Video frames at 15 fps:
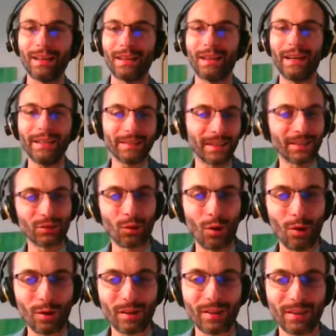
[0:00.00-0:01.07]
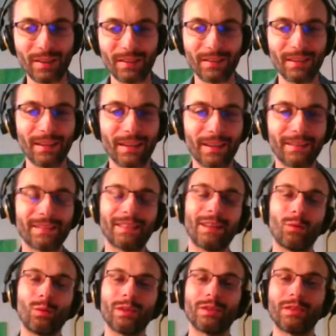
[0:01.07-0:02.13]
lightning talk. Yes,
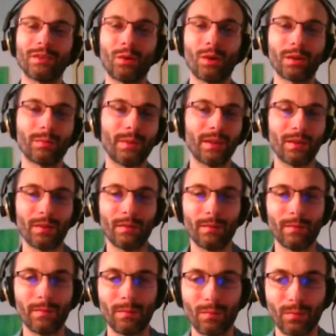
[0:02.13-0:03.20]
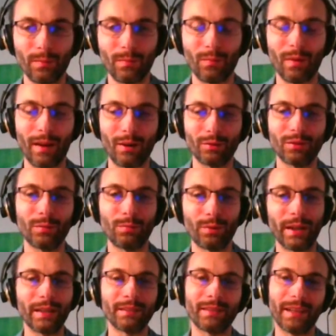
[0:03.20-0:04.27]
I want to talk about how to
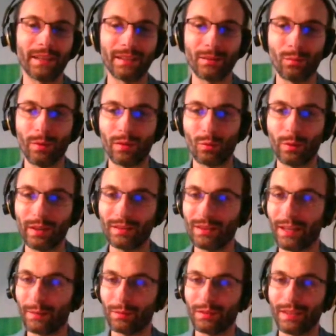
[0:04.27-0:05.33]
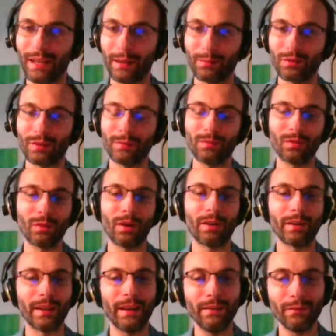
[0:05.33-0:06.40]
bring data with Quicktype and Typescript to
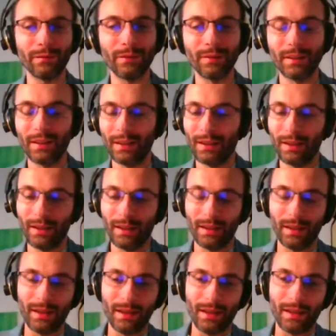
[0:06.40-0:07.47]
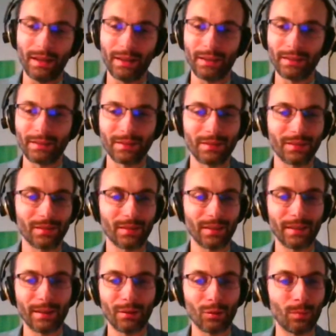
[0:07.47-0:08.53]
RDF. And
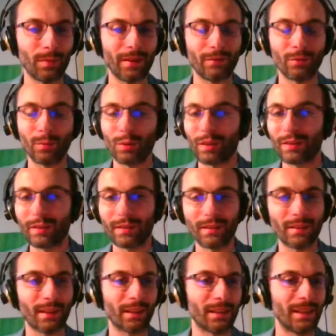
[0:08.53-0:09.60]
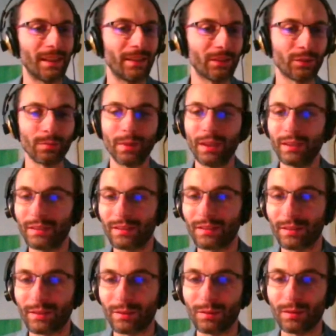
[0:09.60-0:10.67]
I hope everyone can hear me,
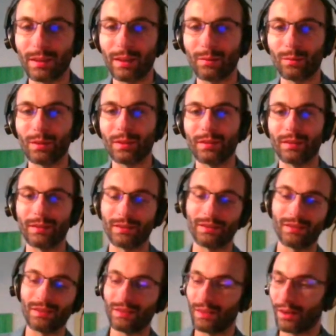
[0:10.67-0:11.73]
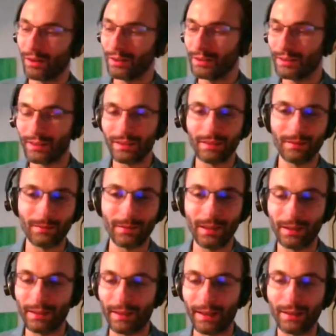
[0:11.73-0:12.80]
so I will start
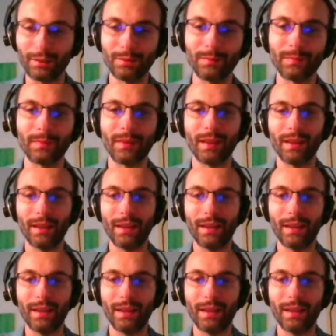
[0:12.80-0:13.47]
right now.